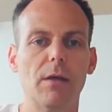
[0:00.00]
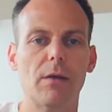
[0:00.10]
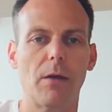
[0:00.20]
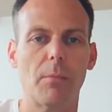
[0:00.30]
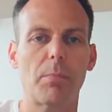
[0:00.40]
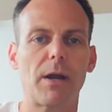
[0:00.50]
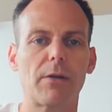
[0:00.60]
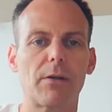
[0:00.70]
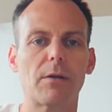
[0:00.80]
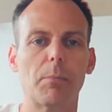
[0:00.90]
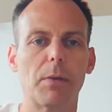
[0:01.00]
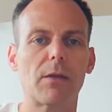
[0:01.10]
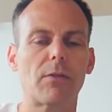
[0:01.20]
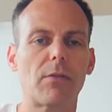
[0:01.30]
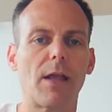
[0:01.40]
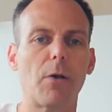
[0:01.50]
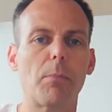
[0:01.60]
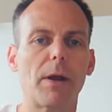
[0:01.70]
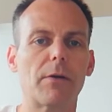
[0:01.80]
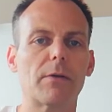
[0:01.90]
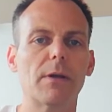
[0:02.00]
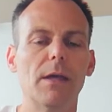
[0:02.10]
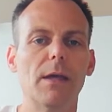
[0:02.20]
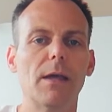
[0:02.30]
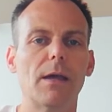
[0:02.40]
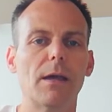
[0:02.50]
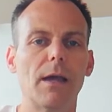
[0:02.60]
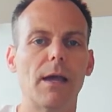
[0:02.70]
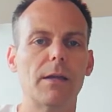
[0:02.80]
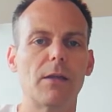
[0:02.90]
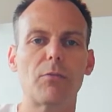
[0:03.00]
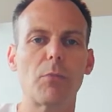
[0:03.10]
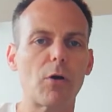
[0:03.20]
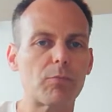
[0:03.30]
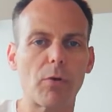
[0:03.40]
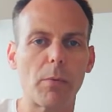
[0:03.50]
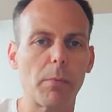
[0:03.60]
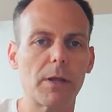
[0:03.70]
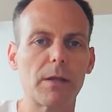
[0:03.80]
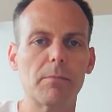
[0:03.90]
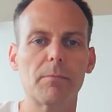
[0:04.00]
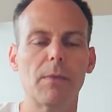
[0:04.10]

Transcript: a pattern, a picking style pattern, and he's most probably